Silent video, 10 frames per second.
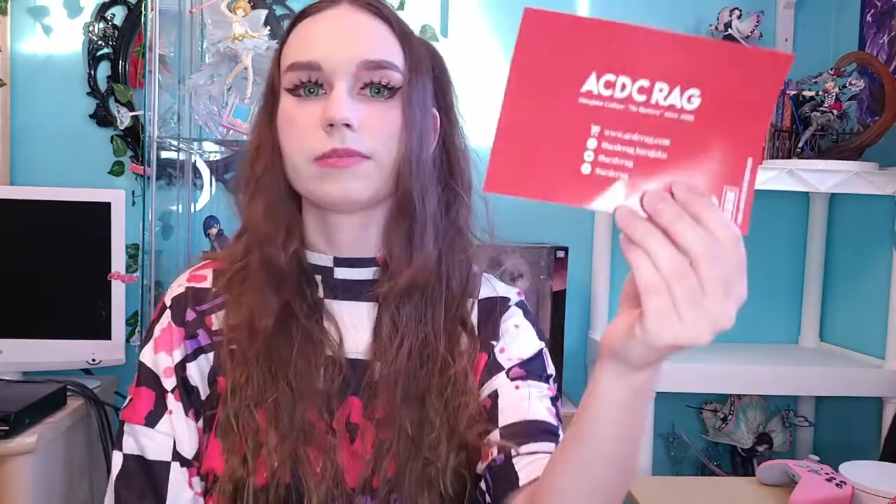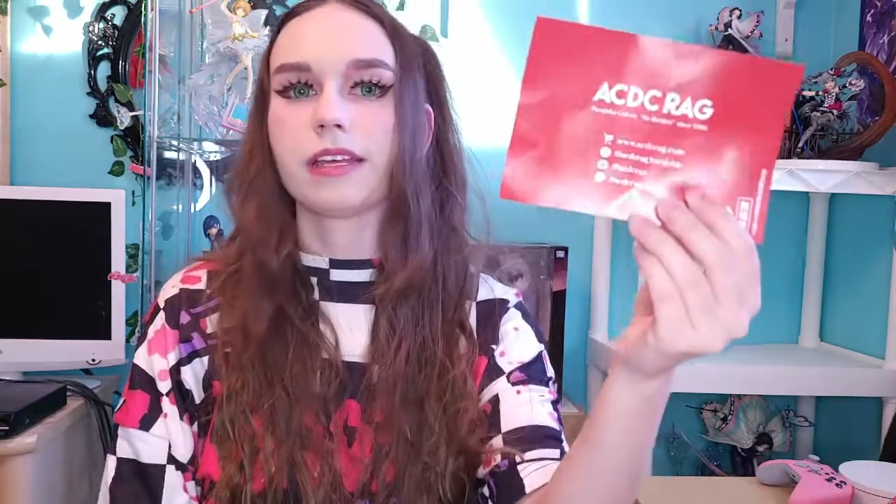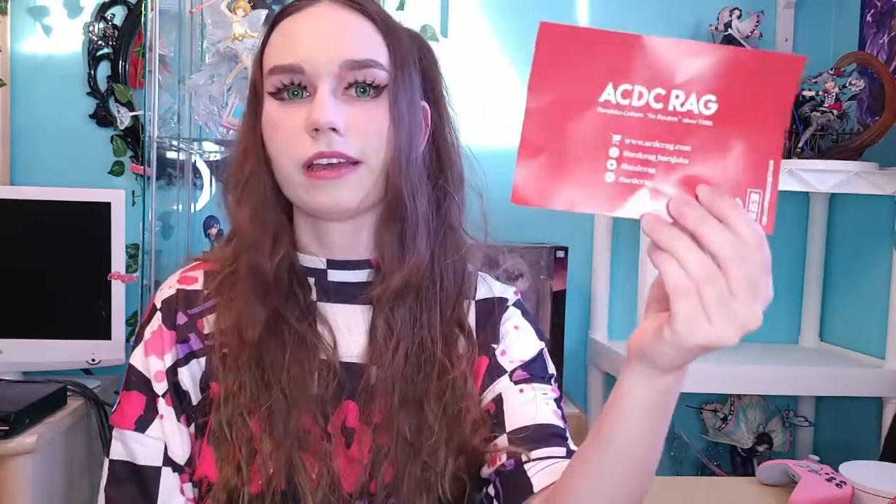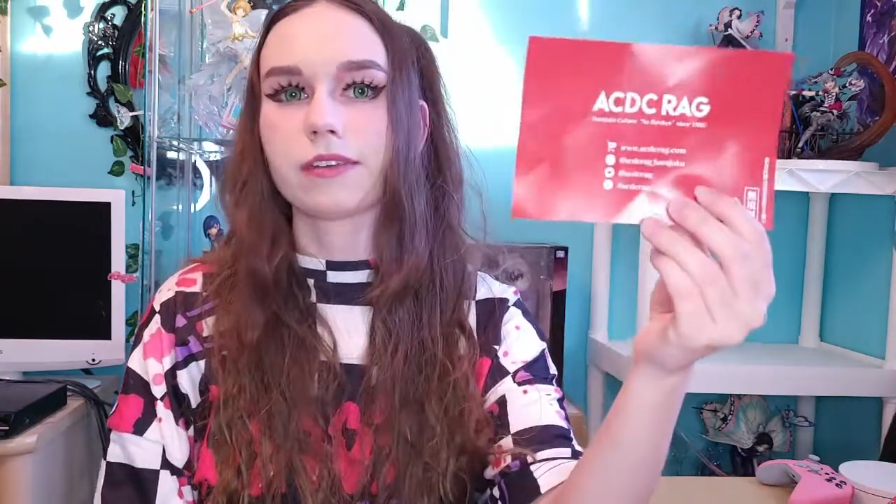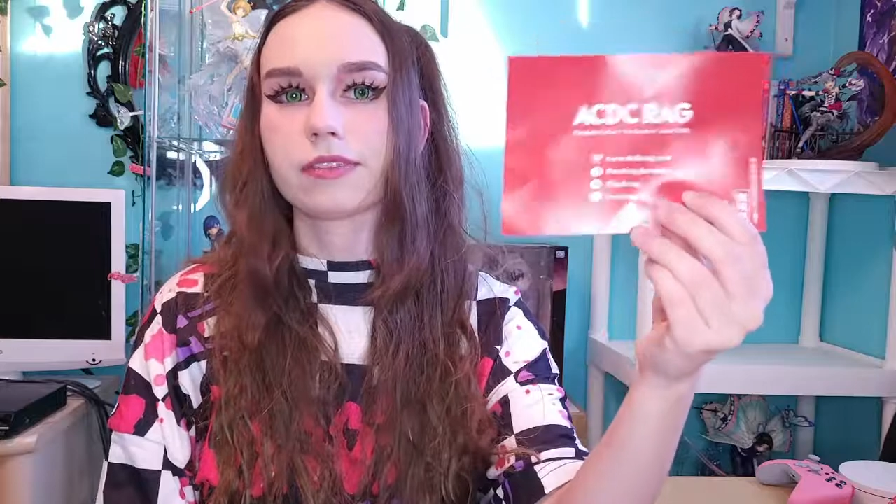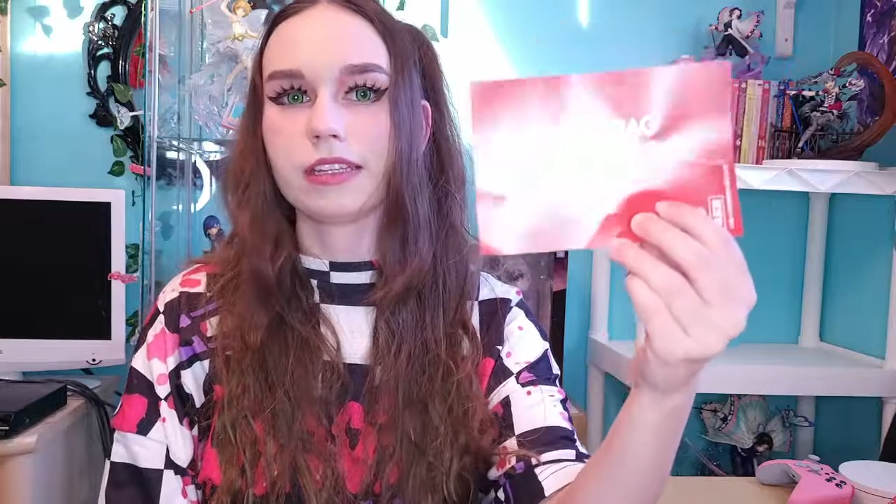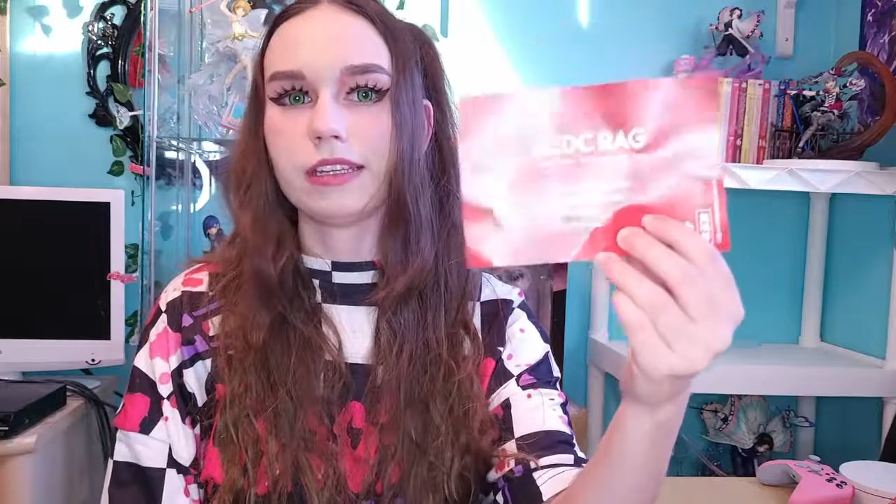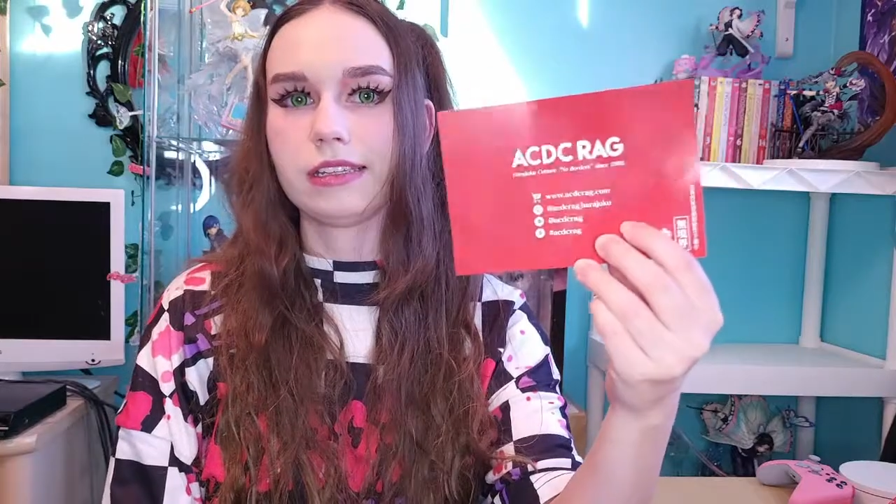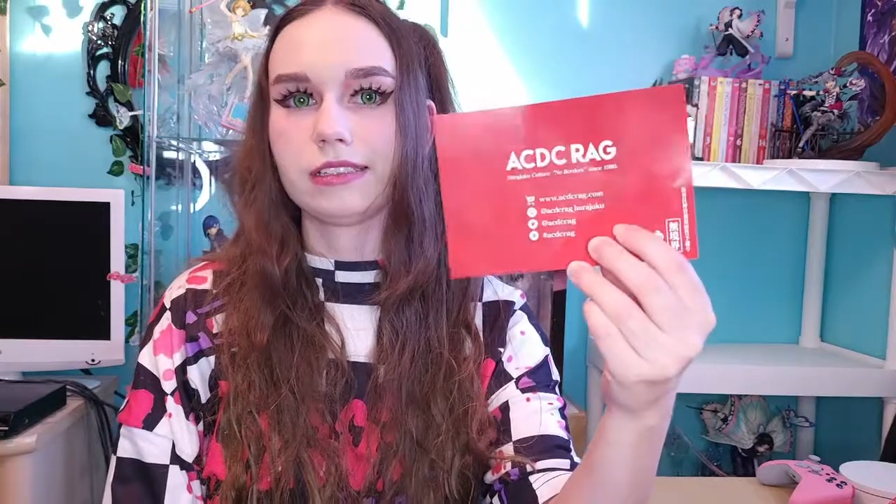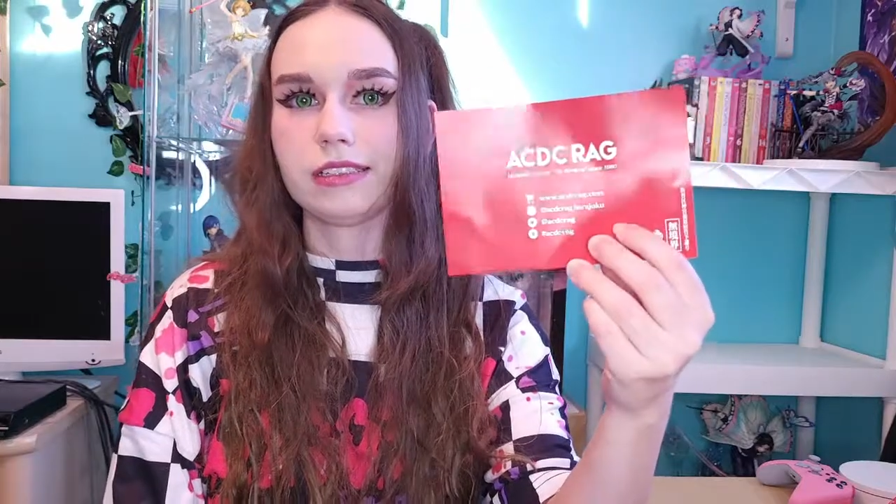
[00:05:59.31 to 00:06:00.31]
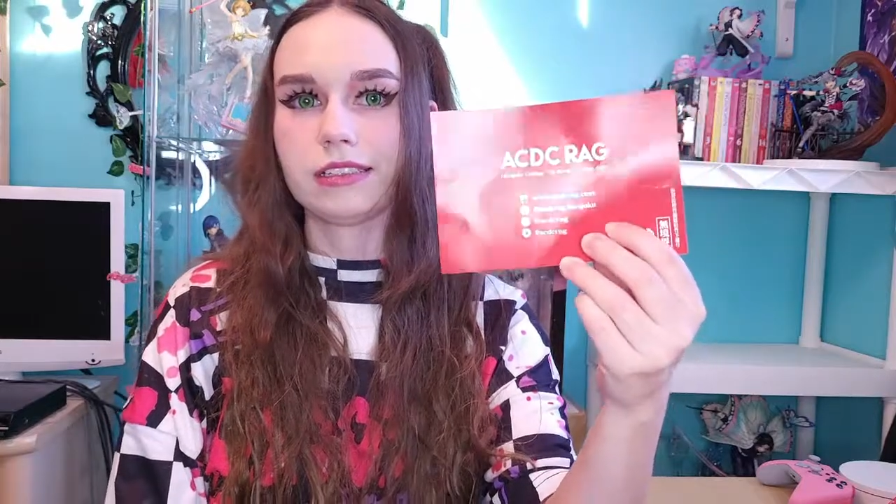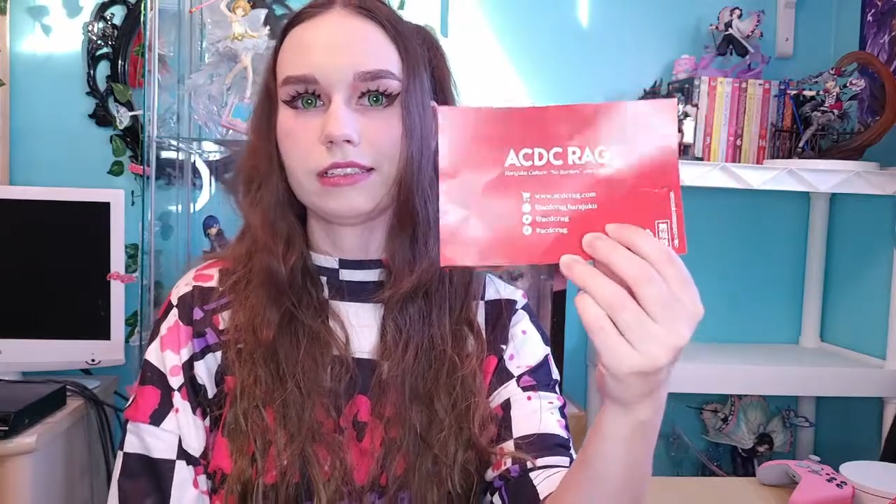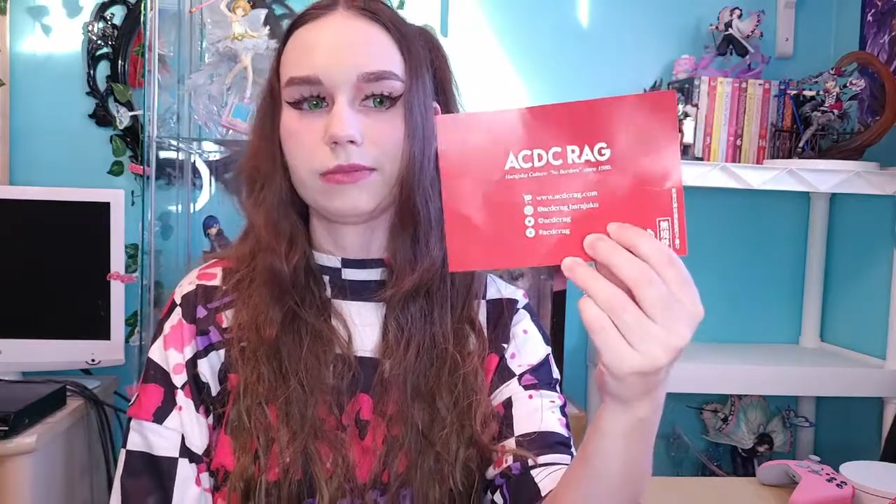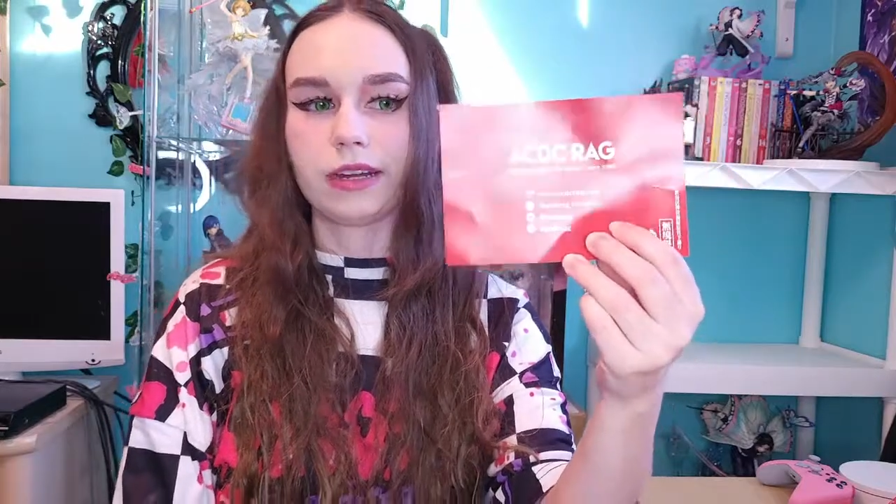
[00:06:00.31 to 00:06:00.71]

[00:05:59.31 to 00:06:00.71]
we have the ACDC